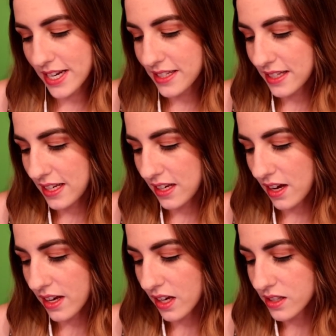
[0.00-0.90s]
crazy,
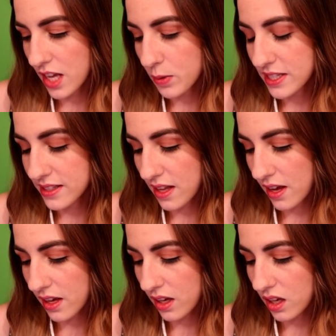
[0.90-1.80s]
I guess I would
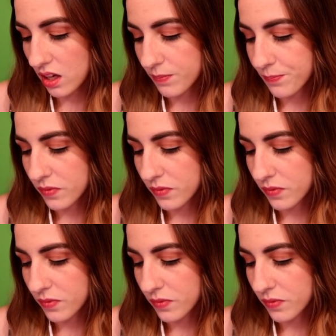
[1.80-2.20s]
say.